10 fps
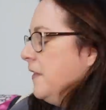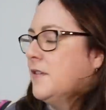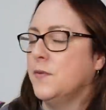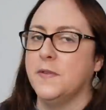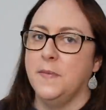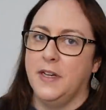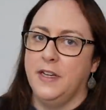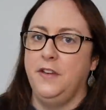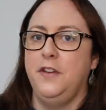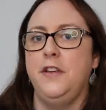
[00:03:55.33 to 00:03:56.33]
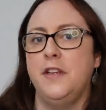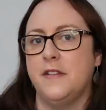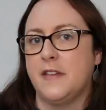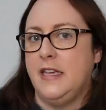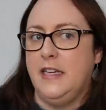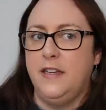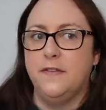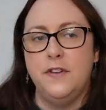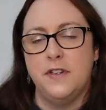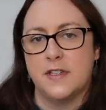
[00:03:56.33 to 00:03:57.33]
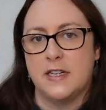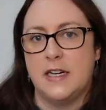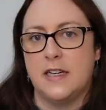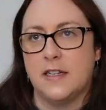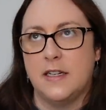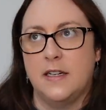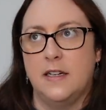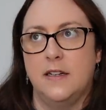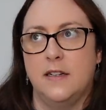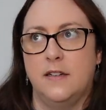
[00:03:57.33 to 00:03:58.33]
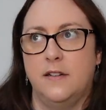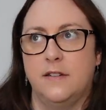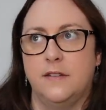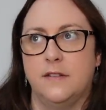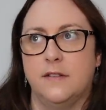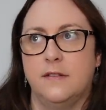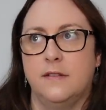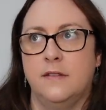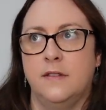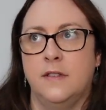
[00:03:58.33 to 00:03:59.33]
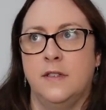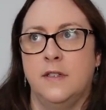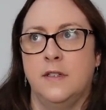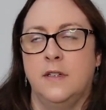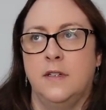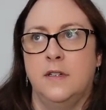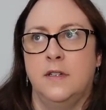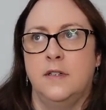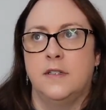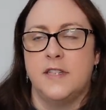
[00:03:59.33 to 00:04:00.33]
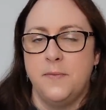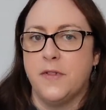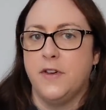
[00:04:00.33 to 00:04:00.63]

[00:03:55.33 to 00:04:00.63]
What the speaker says: This was my New Year's Eve new start on December